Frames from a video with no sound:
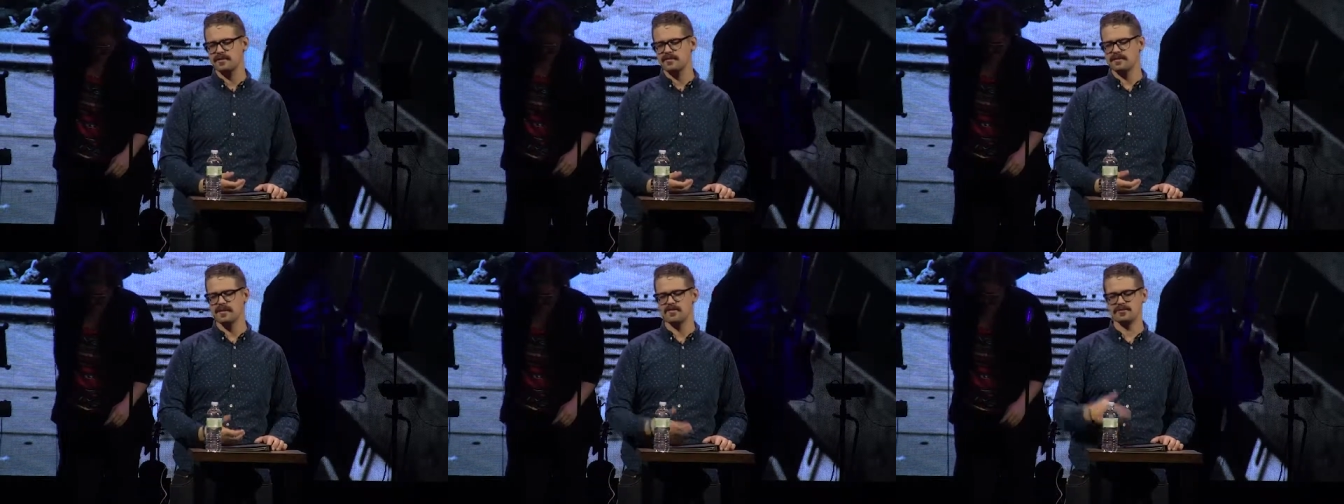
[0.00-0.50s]

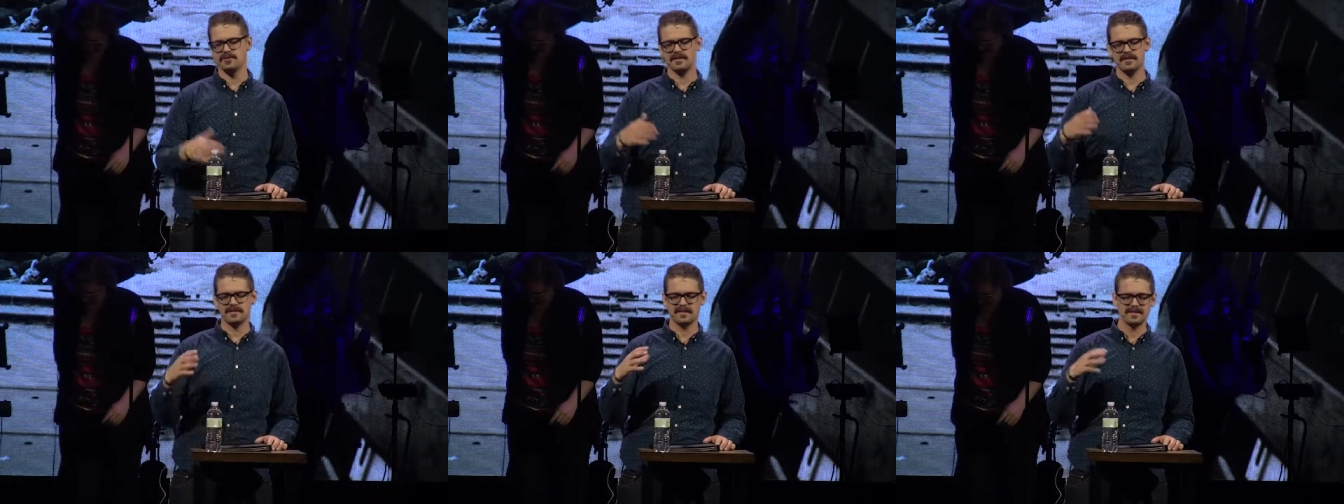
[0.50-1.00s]
that they would see
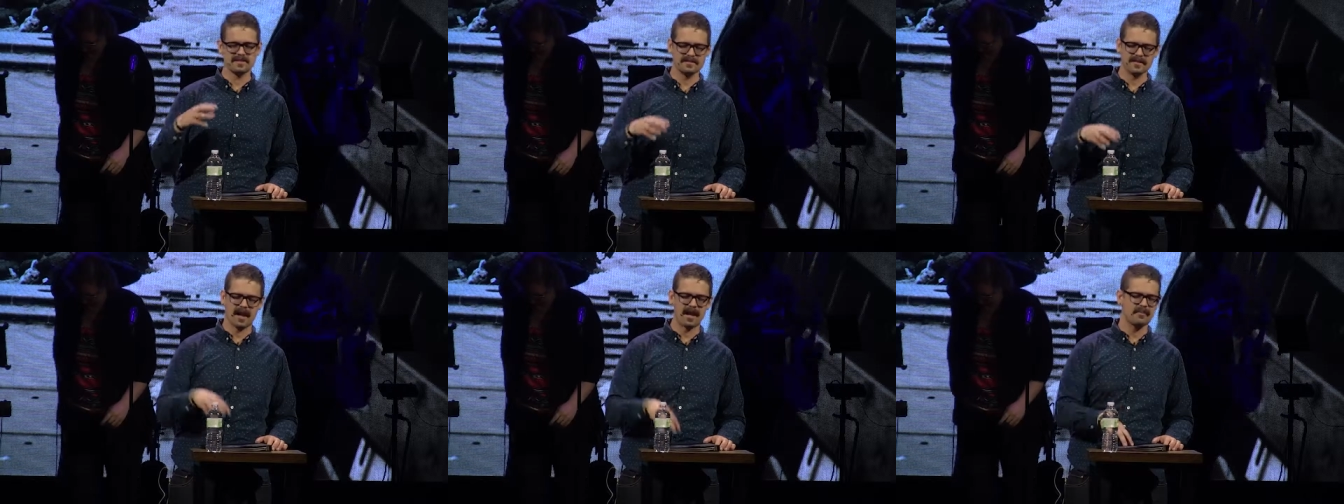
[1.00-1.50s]
that this is
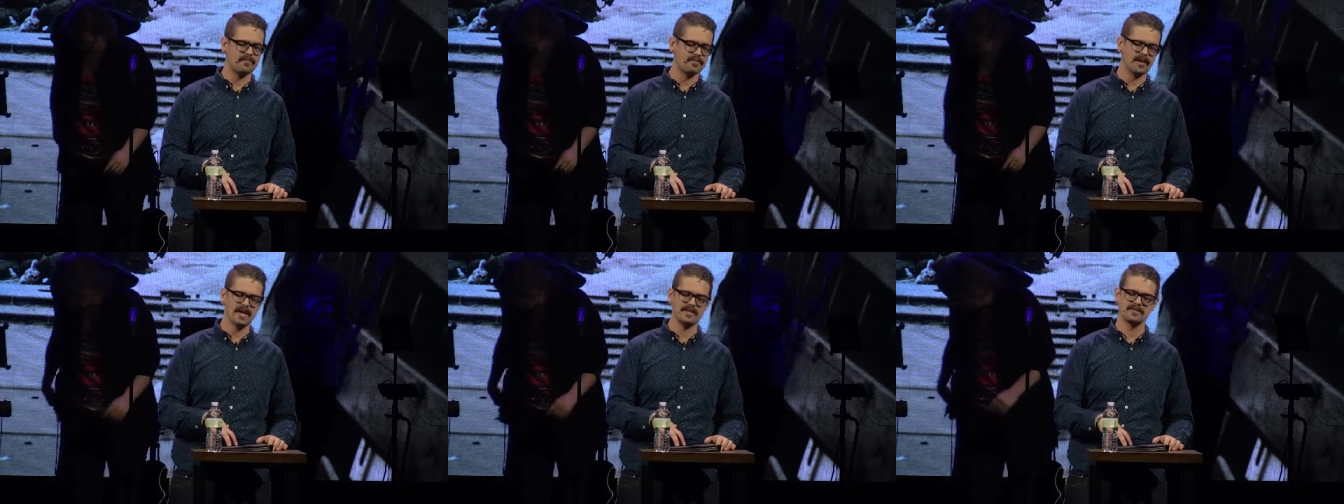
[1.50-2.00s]
not a
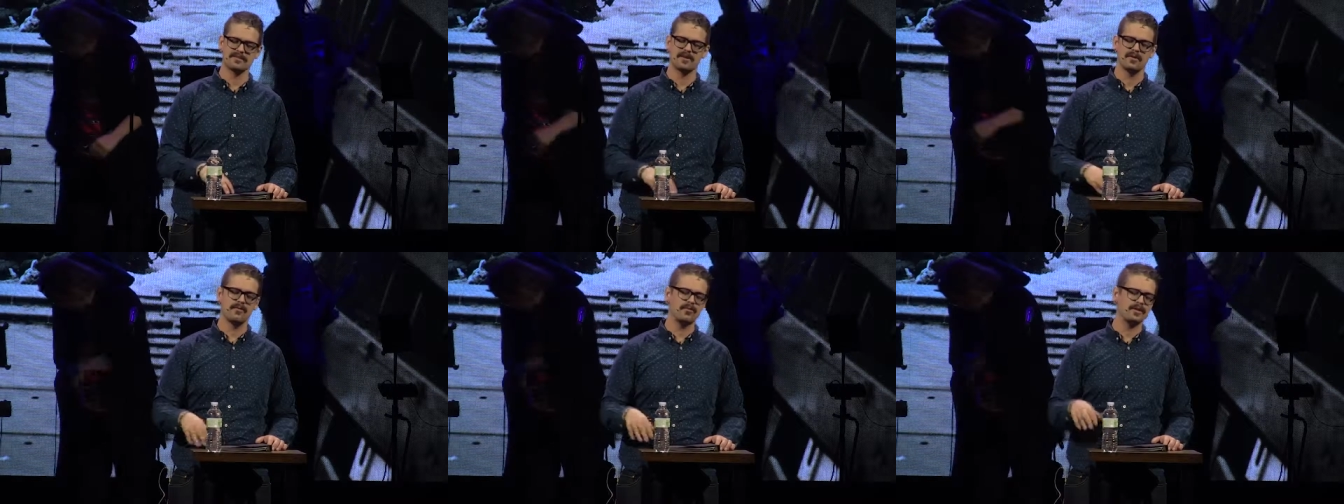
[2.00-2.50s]
place
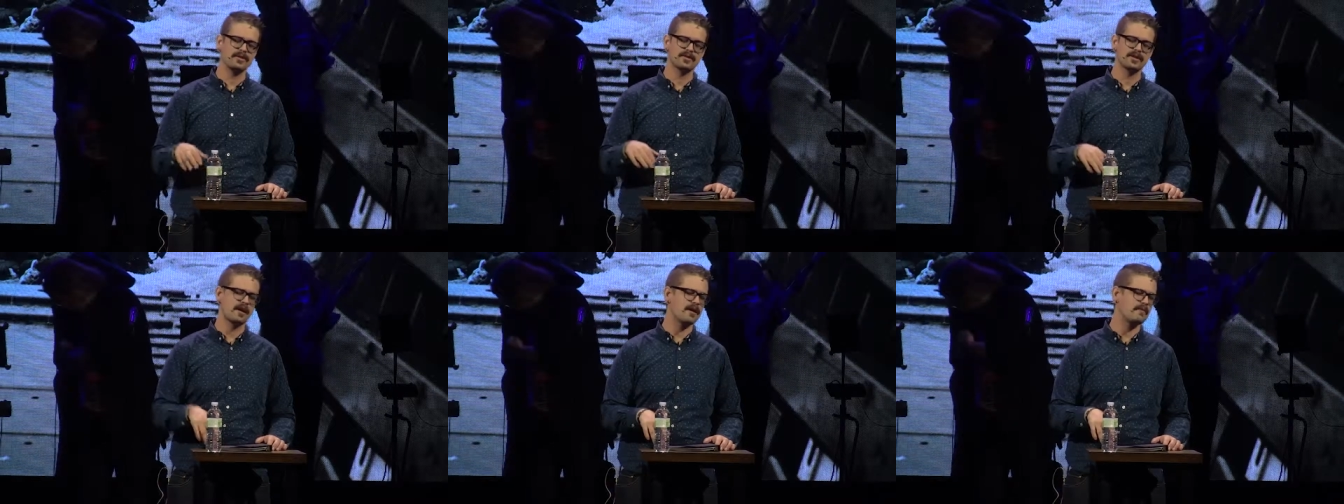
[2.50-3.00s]
we
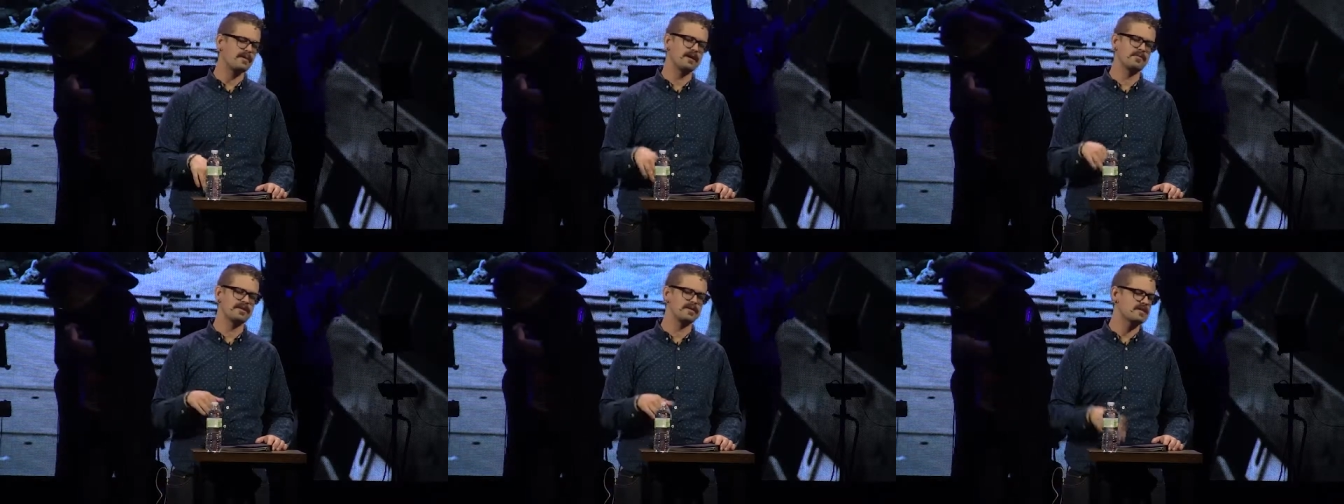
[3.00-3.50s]
just come
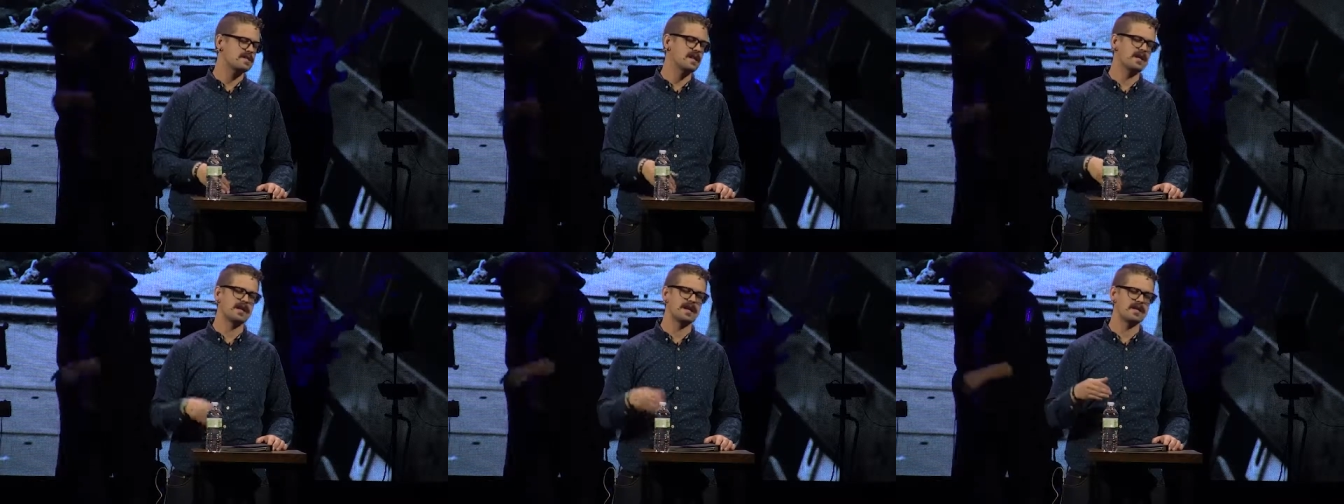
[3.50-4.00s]
and we
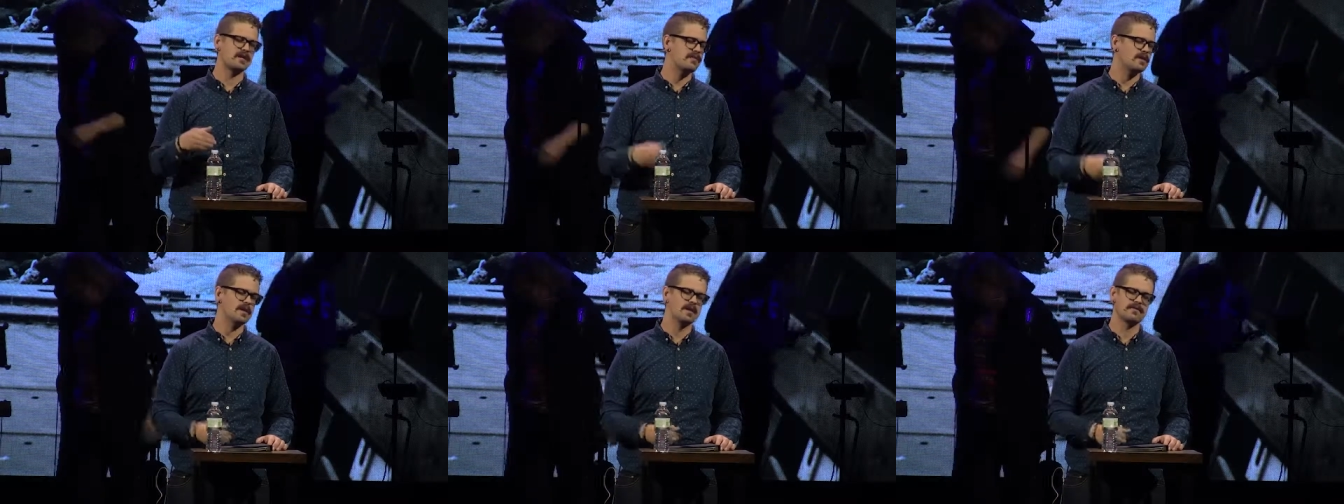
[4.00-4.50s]
sit and then
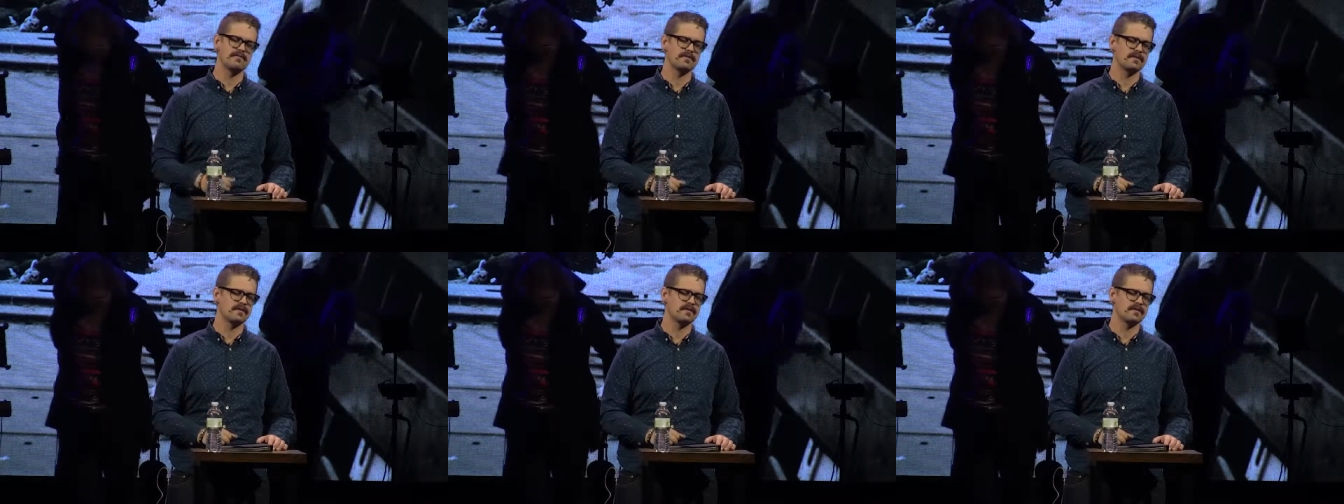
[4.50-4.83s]
we leave.